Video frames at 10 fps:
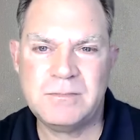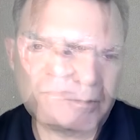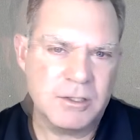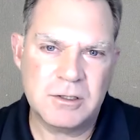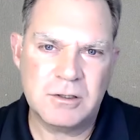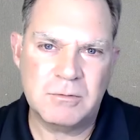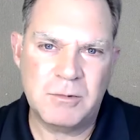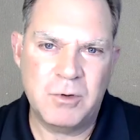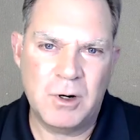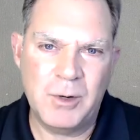I was,
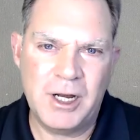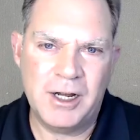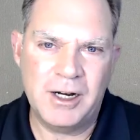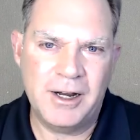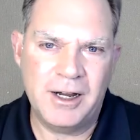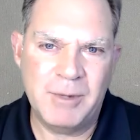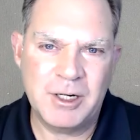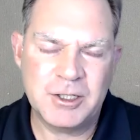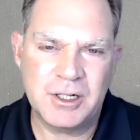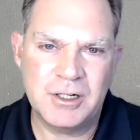before we got on, I
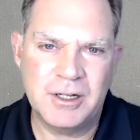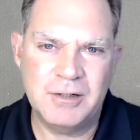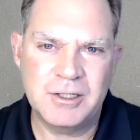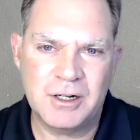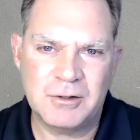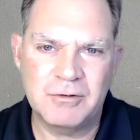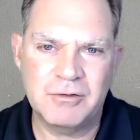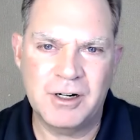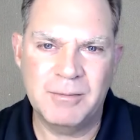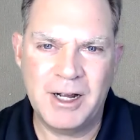mentioned uh, you talked to a
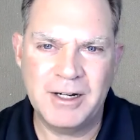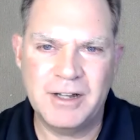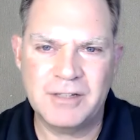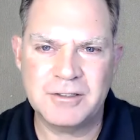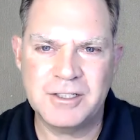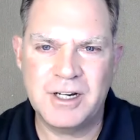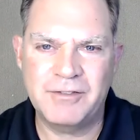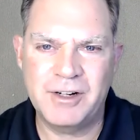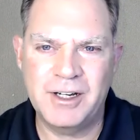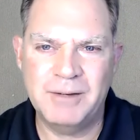friend of mine, Dr.
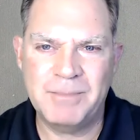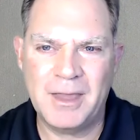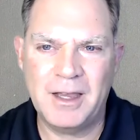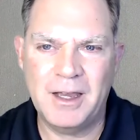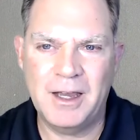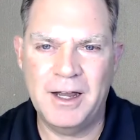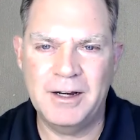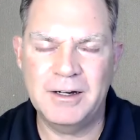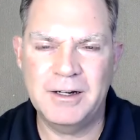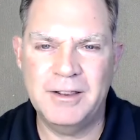Stephanie.
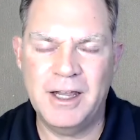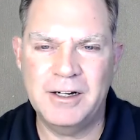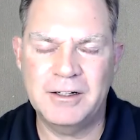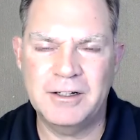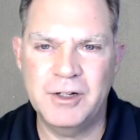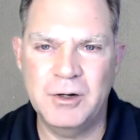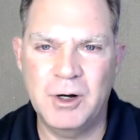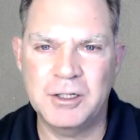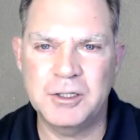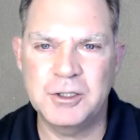And in that interview,
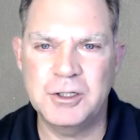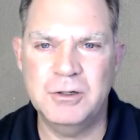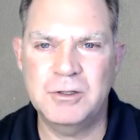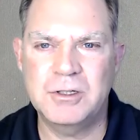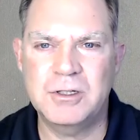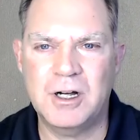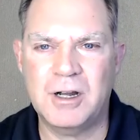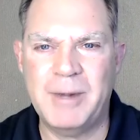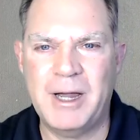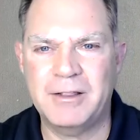I heard you
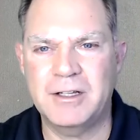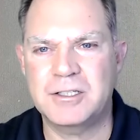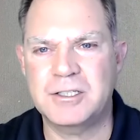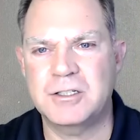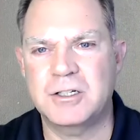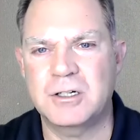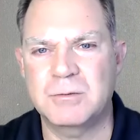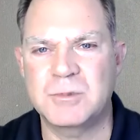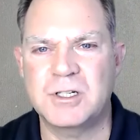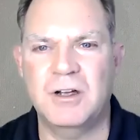talk about this in
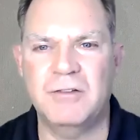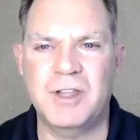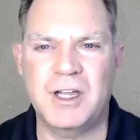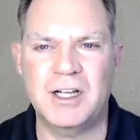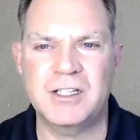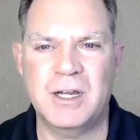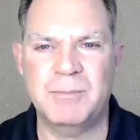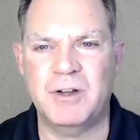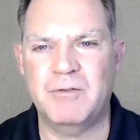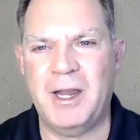terms of the
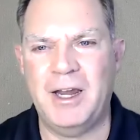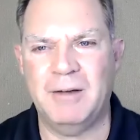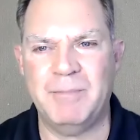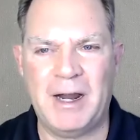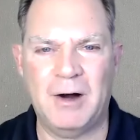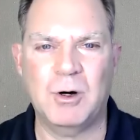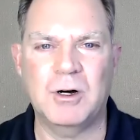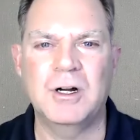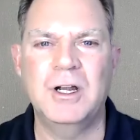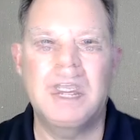concept of pain and
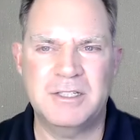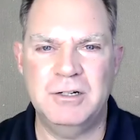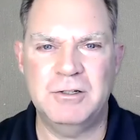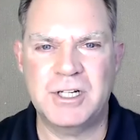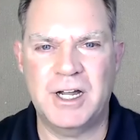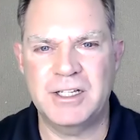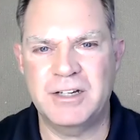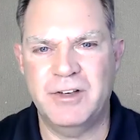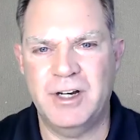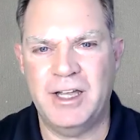power as two
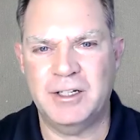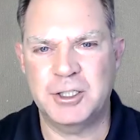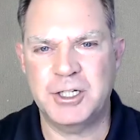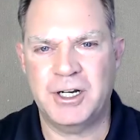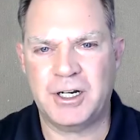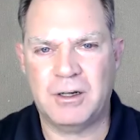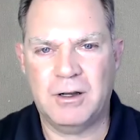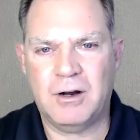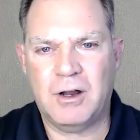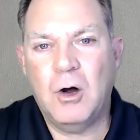sides of an energetic
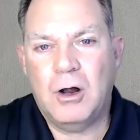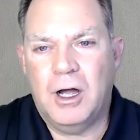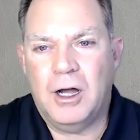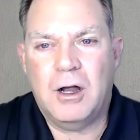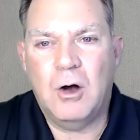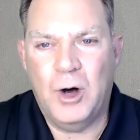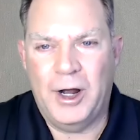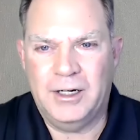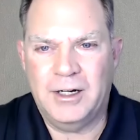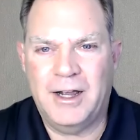uh,
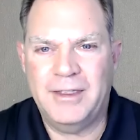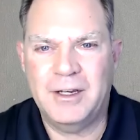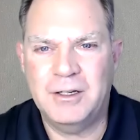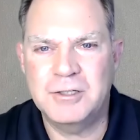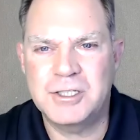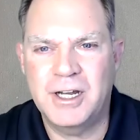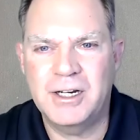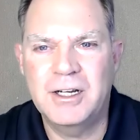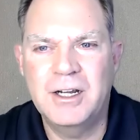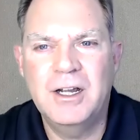coin, I think you
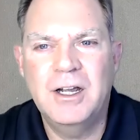said.